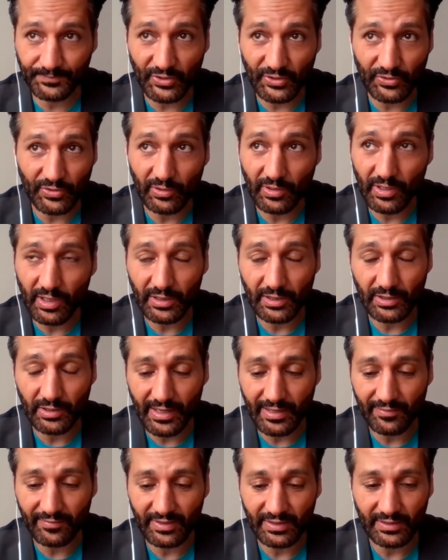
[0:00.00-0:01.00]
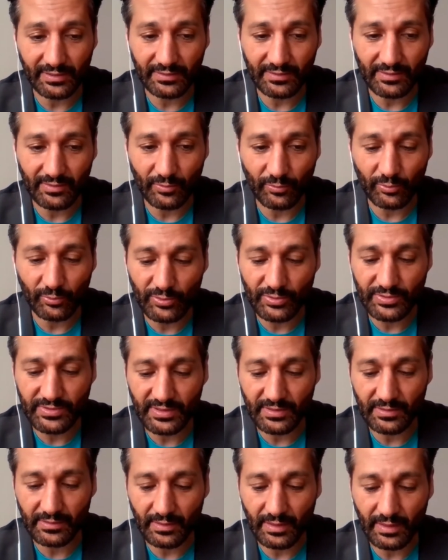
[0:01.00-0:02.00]
no longer having the rules
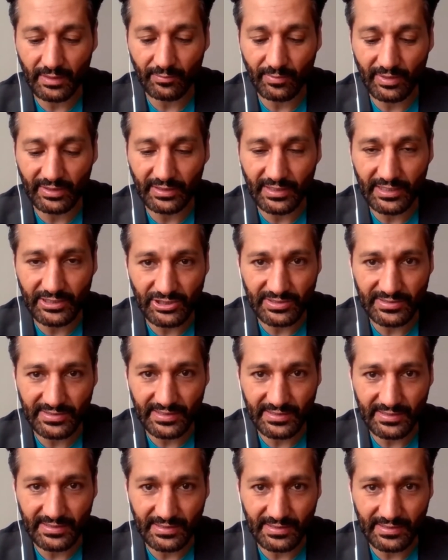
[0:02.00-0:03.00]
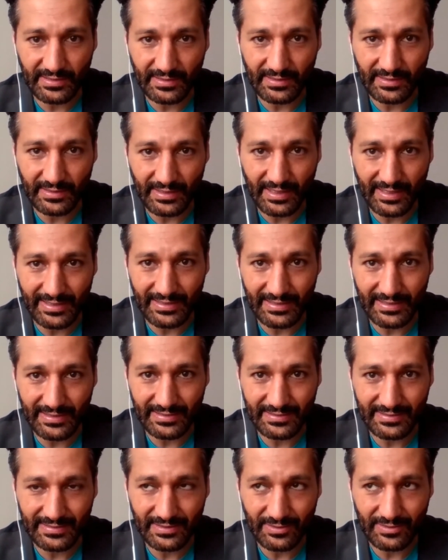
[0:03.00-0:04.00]
and regulations
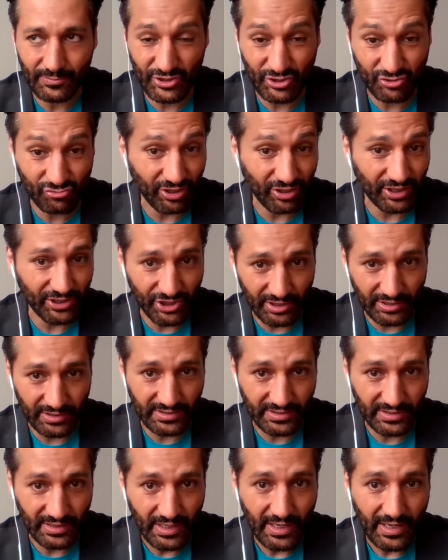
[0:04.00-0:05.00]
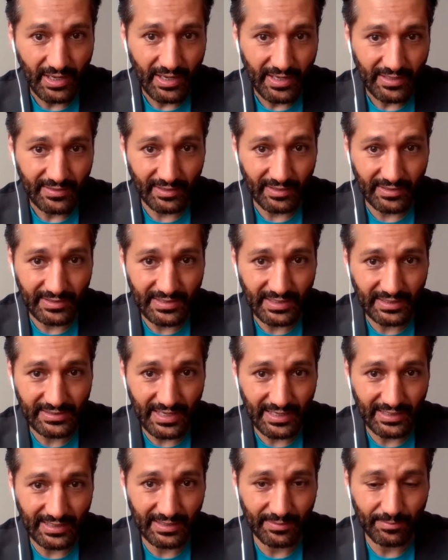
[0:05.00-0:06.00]
and restrictions that are
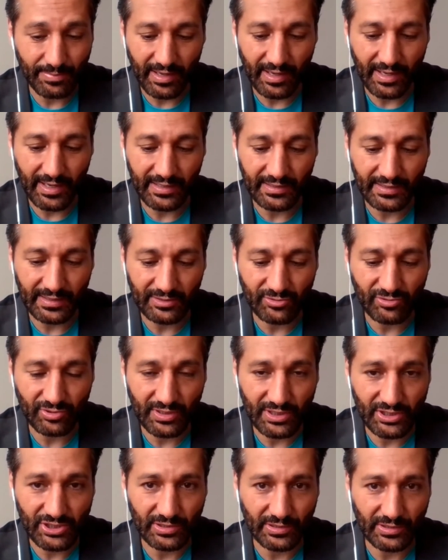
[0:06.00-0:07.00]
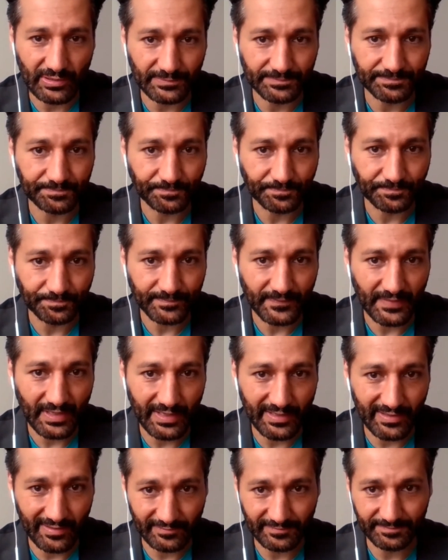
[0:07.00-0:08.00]
dictated by the traditional
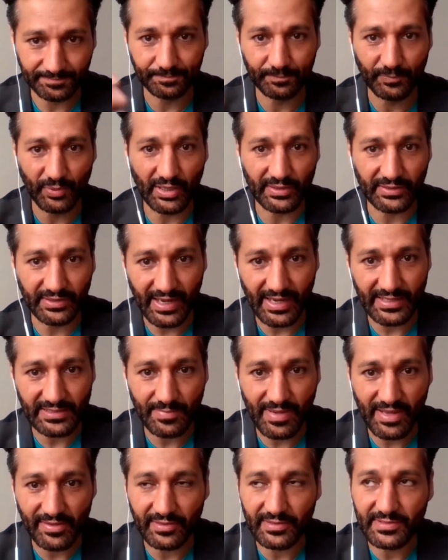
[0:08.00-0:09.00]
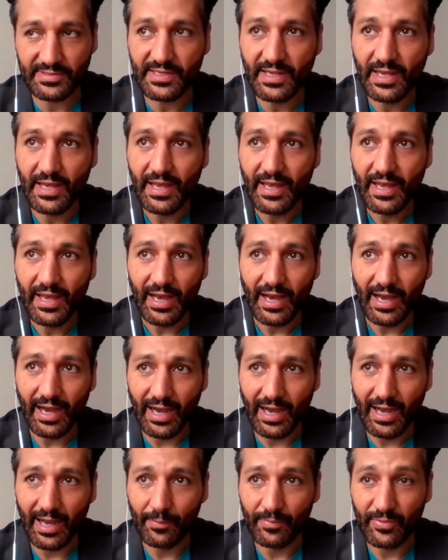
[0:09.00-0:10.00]
kind of broadcast methods.
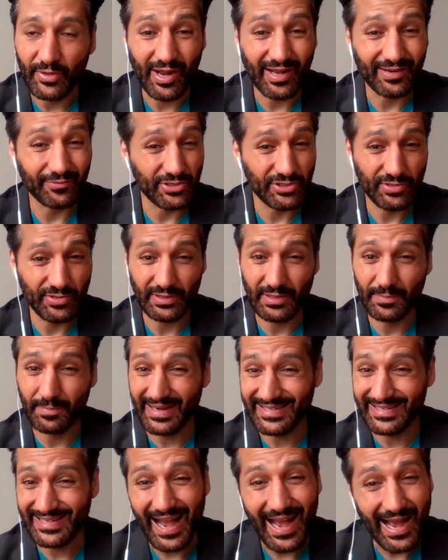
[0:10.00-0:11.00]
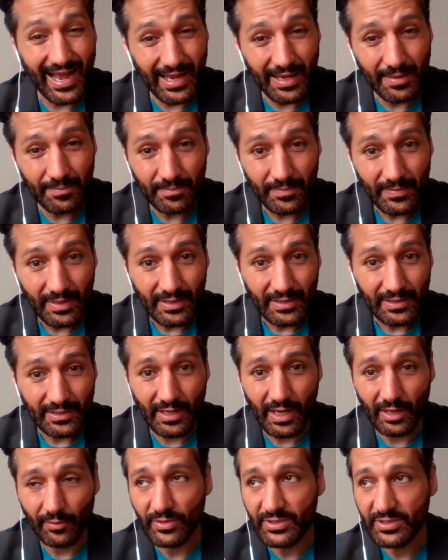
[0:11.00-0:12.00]
You're not restricted by time, you're
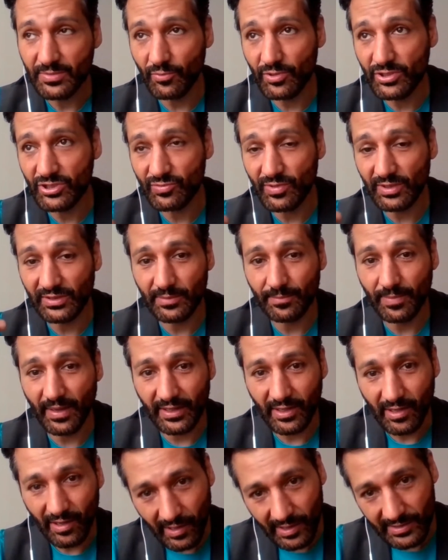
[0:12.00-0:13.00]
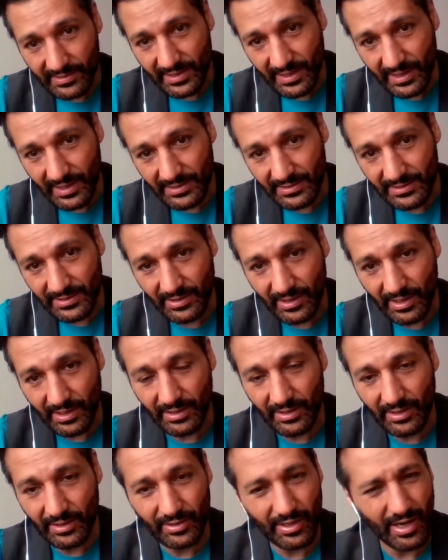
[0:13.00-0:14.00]
not restricted by content,
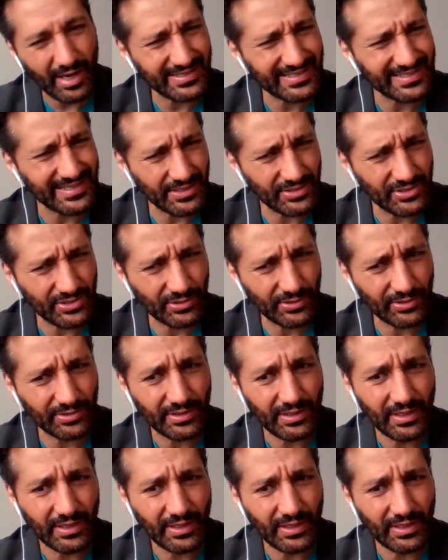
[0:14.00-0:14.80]
you're not censored.